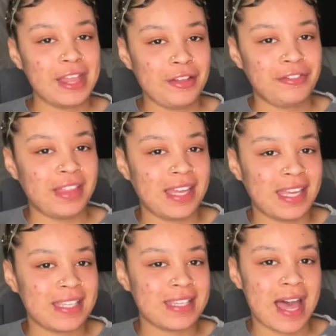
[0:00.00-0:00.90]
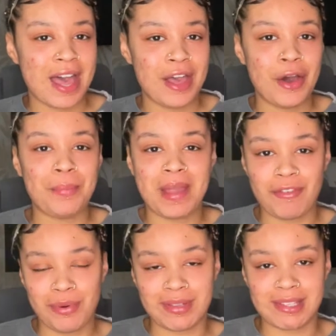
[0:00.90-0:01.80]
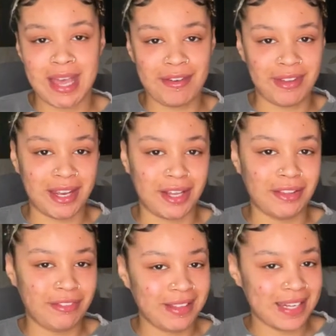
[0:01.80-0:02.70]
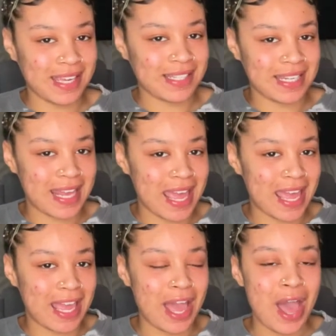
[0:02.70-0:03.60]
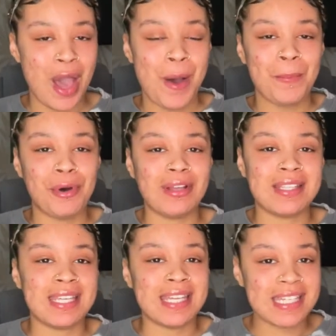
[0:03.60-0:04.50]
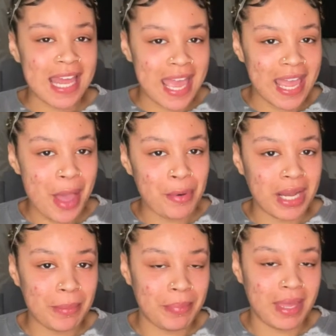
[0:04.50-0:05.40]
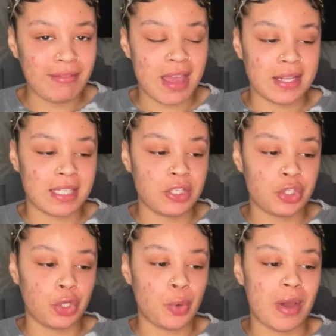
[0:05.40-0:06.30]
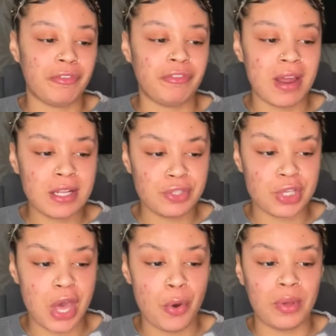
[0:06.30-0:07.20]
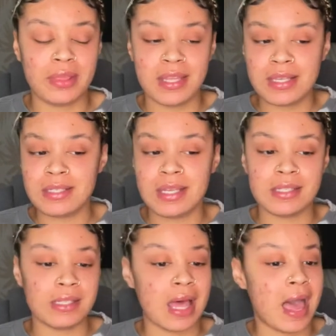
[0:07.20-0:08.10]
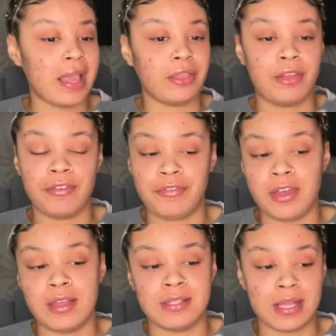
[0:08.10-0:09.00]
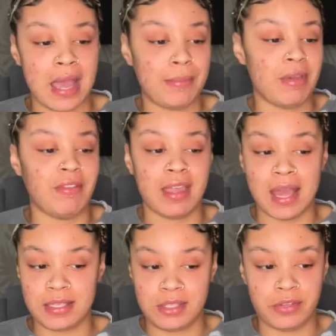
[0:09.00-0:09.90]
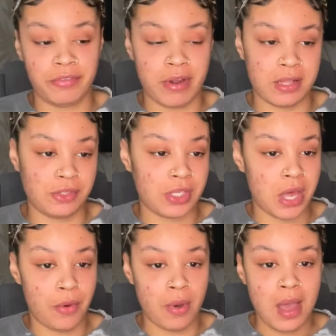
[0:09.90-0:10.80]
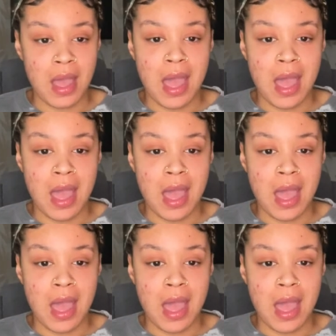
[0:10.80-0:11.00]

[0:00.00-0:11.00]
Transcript: lovelies, I hope everyone's having a lovely day today. But today I'm going to be reacting to Frenzo. This is like the first time I'm reacting to Frenzo.